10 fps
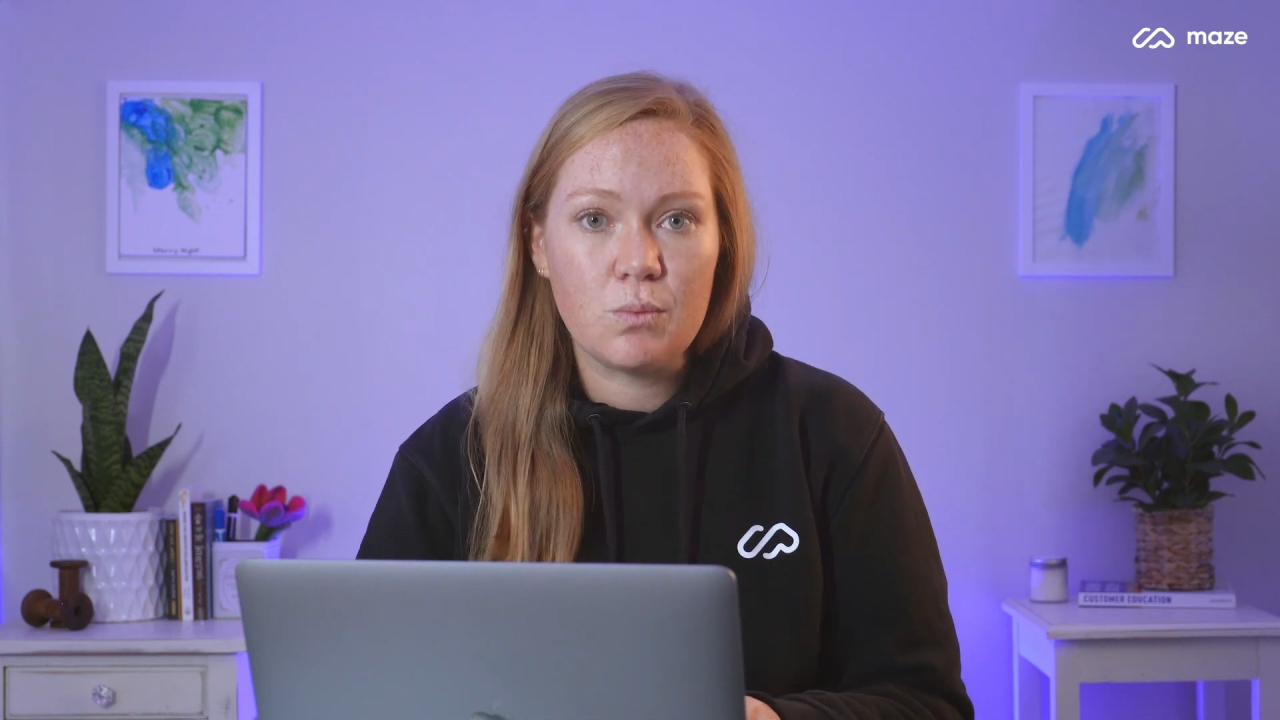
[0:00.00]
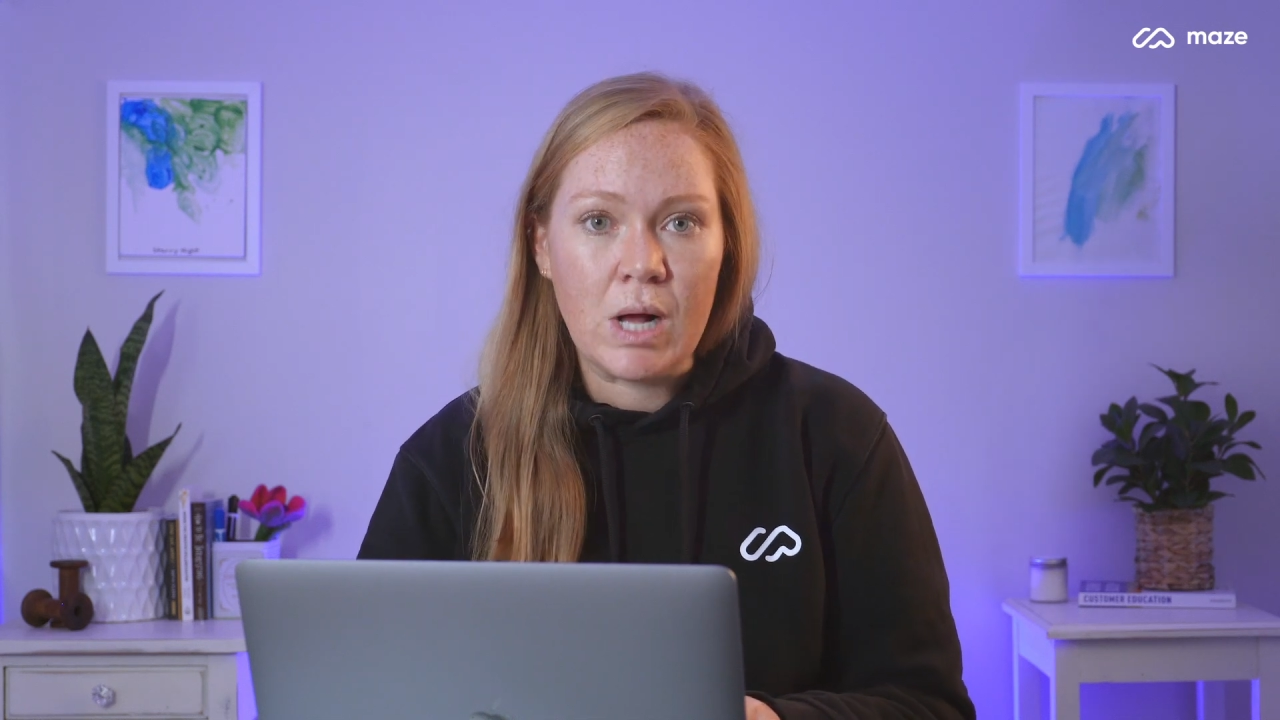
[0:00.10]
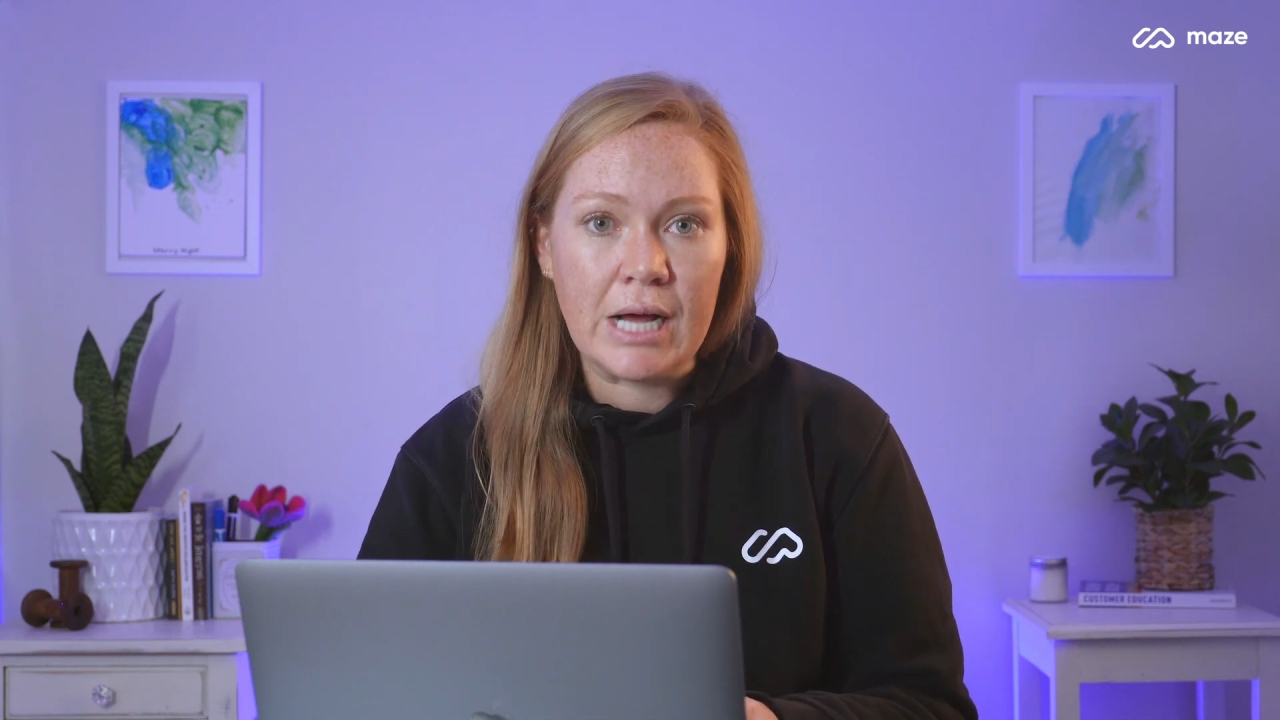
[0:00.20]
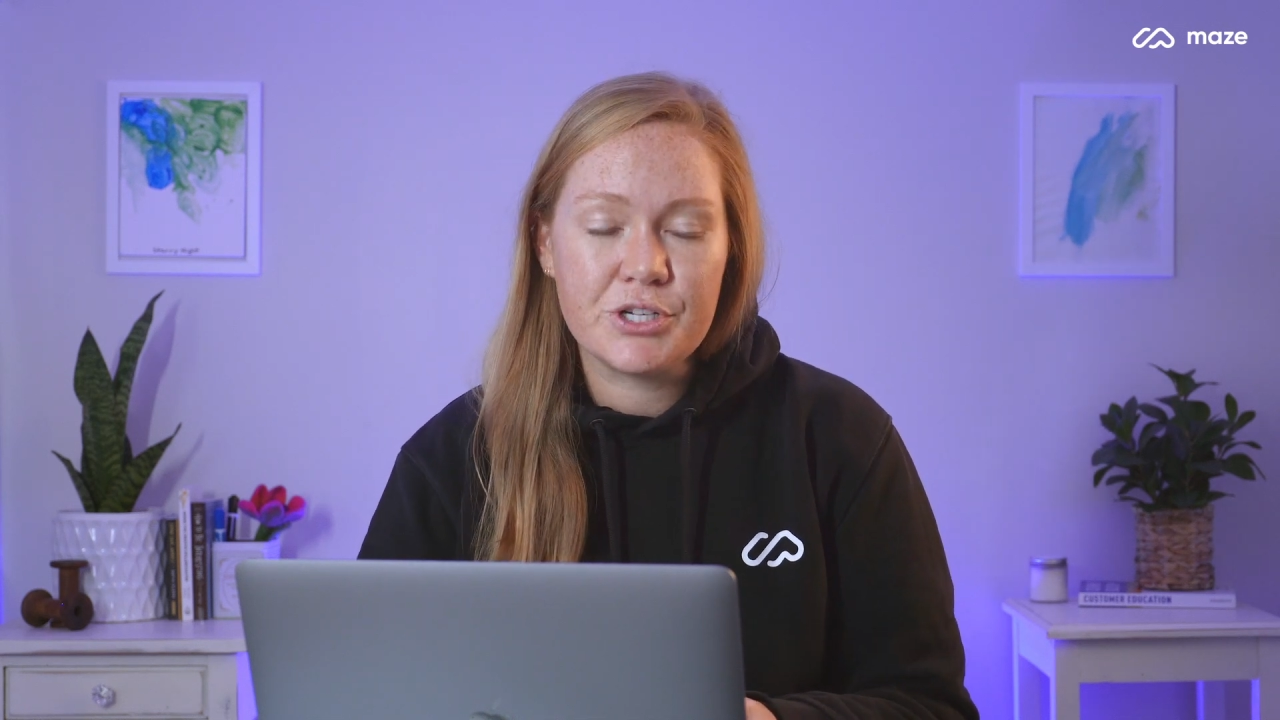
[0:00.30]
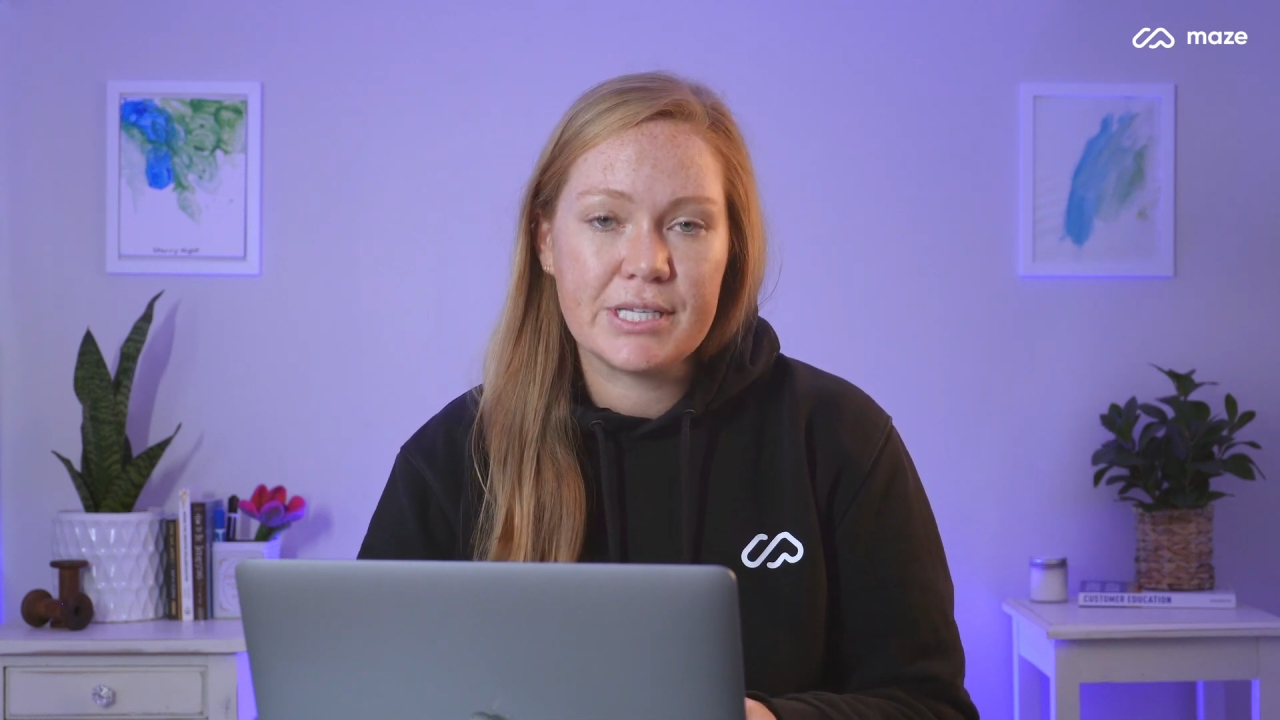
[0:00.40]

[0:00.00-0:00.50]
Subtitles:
watch